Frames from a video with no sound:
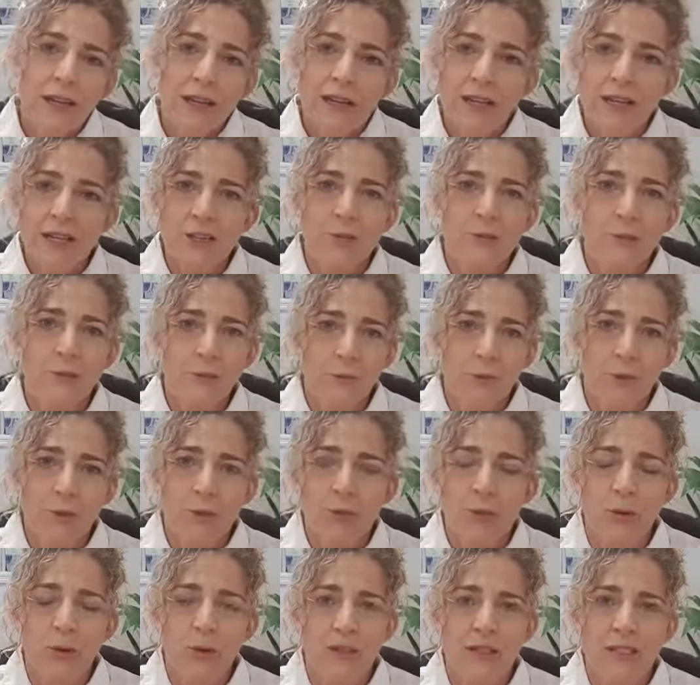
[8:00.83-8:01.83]
is
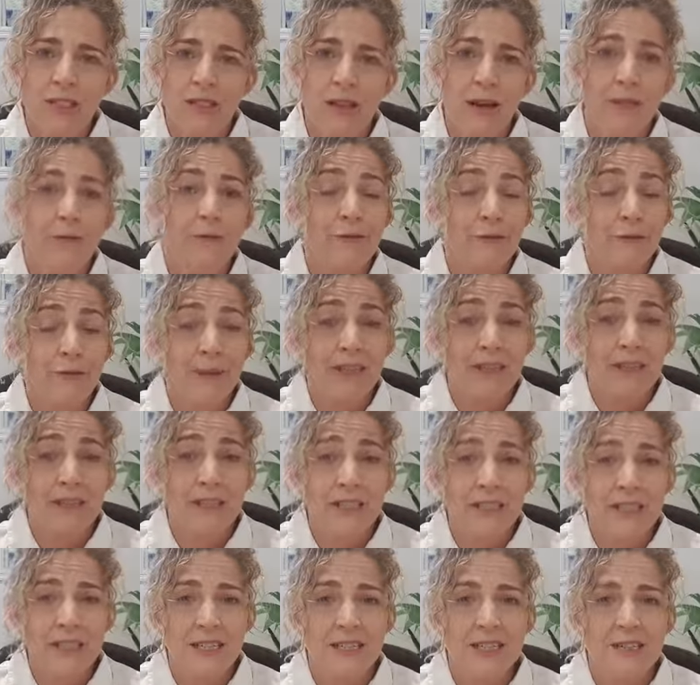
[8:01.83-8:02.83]
reported to come from our
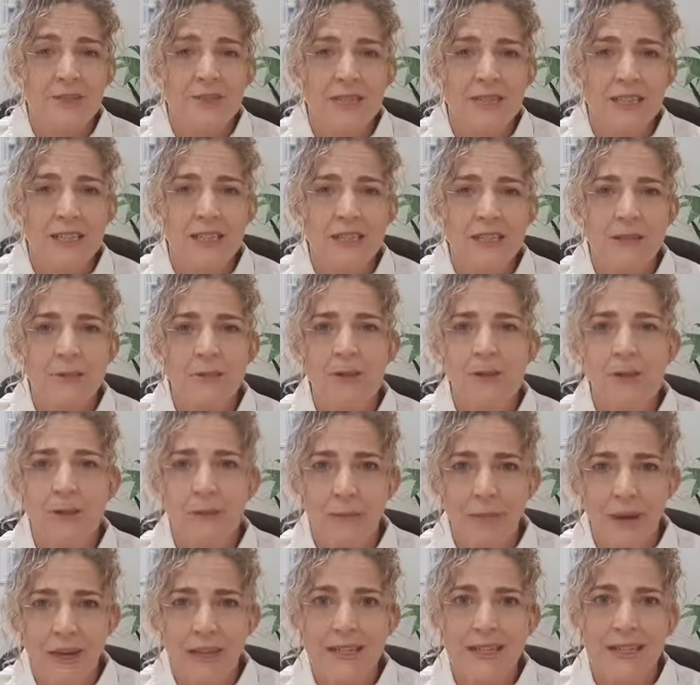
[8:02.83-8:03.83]
digestive system and the
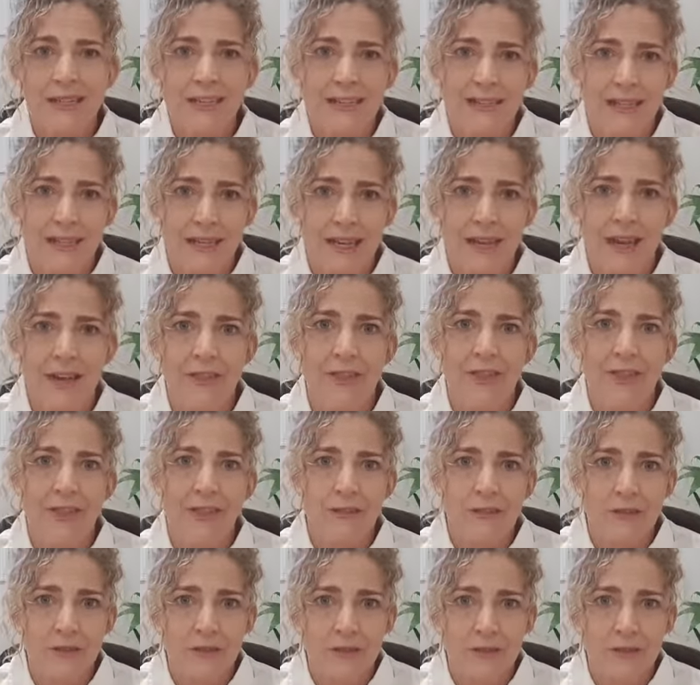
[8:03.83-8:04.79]
bugs in the gut that